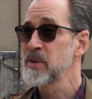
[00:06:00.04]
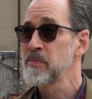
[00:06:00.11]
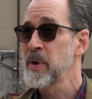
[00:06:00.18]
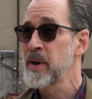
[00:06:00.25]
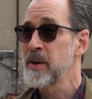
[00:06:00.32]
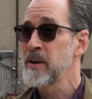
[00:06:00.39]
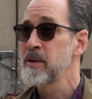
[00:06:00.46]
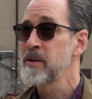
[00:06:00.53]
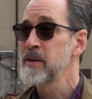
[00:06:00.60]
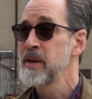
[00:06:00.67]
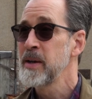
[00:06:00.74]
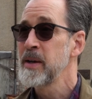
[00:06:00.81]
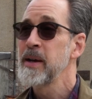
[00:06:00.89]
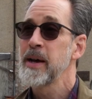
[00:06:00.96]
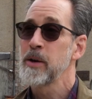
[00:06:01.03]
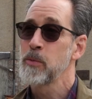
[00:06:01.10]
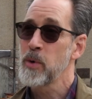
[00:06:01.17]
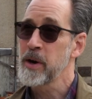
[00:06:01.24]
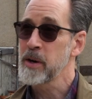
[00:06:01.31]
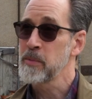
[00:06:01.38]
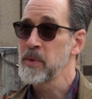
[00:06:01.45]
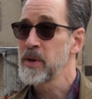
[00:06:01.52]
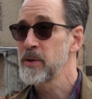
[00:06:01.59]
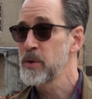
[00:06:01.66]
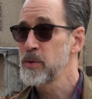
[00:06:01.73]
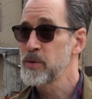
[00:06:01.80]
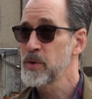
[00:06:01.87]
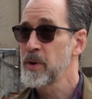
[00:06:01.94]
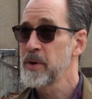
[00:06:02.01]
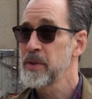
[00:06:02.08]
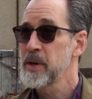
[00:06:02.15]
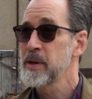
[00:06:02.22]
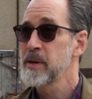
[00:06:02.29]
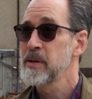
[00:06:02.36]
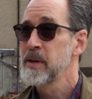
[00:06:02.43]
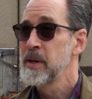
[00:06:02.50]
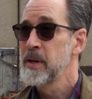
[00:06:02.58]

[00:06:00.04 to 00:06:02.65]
of my art and wanted me to go draw there.